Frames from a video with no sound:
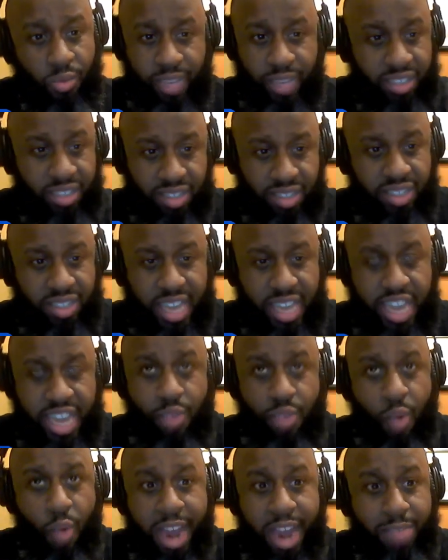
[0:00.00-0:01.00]
Let's just say
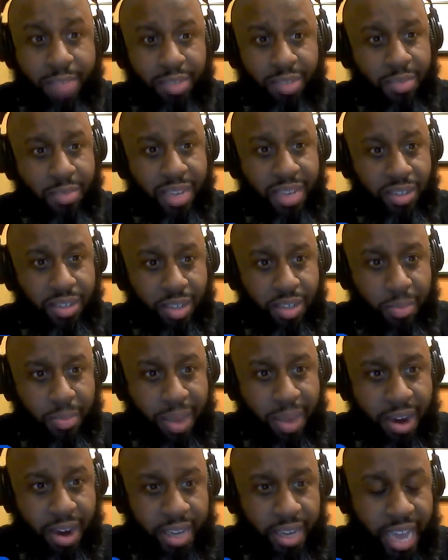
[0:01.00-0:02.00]
he rams him into the
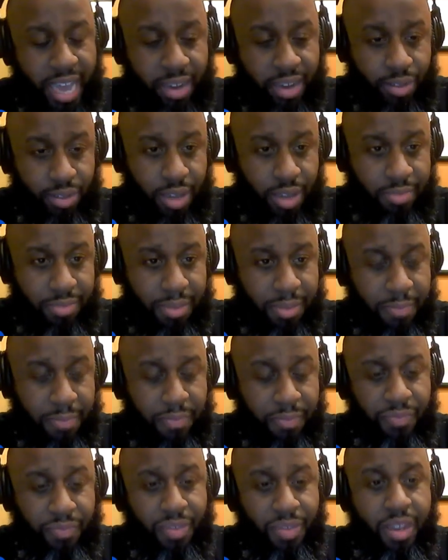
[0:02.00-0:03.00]
barricade or something.
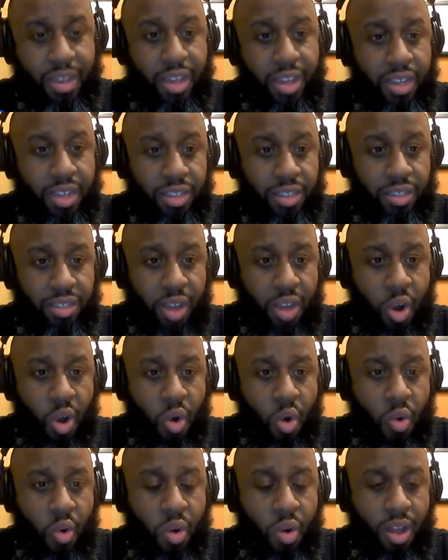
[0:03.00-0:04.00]
So